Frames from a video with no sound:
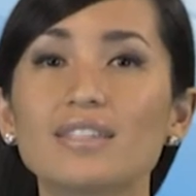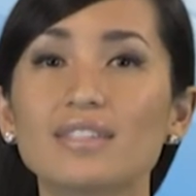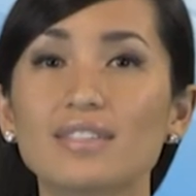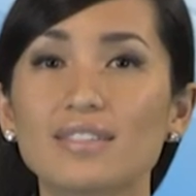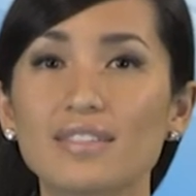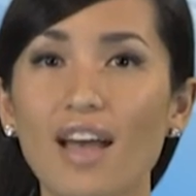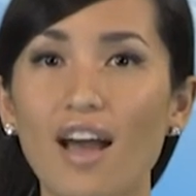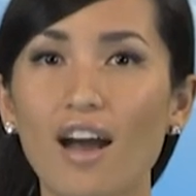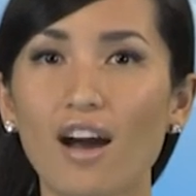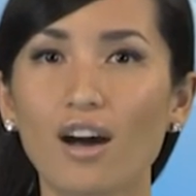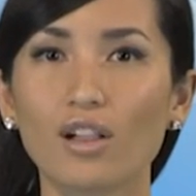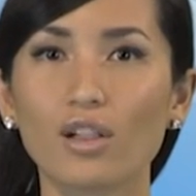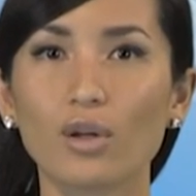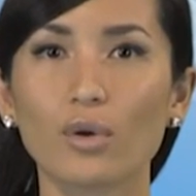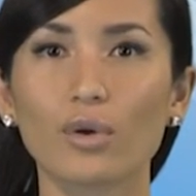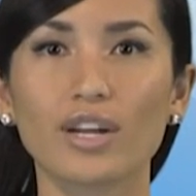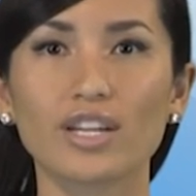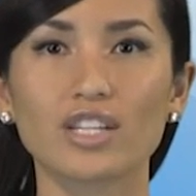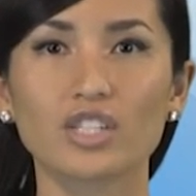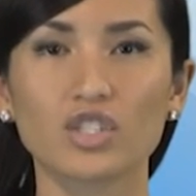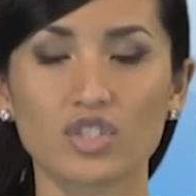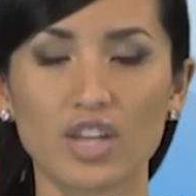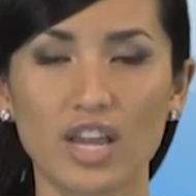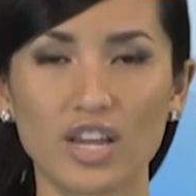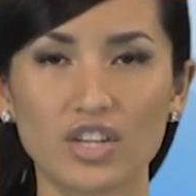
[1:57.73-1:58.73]
sell, or
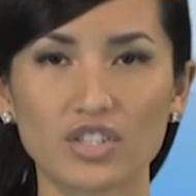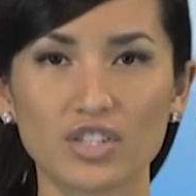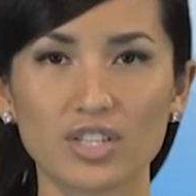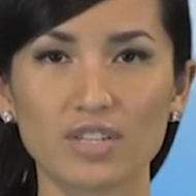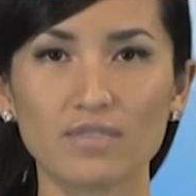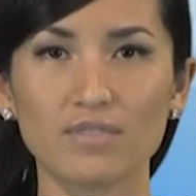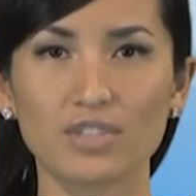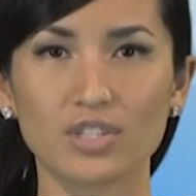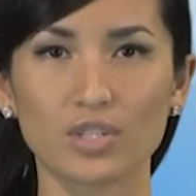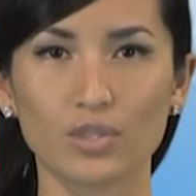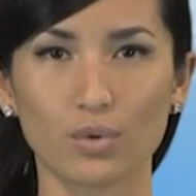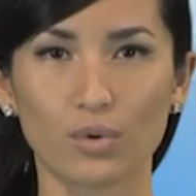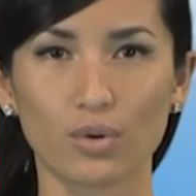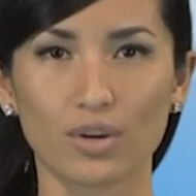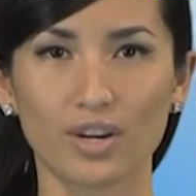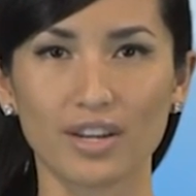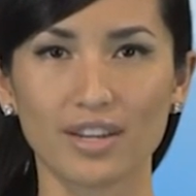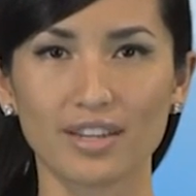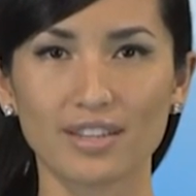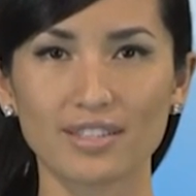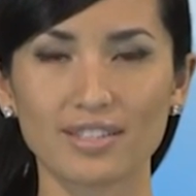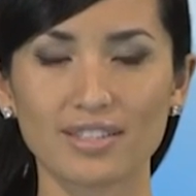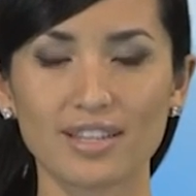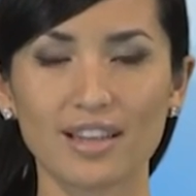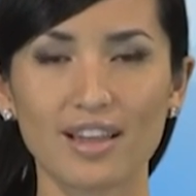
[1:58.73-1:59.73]
exchange
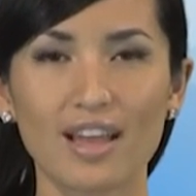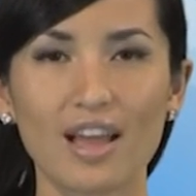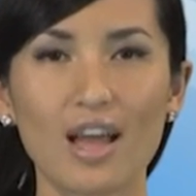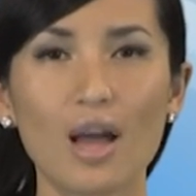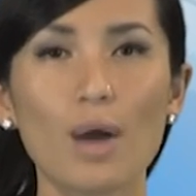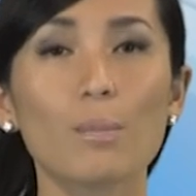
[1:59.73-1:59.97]
inventories.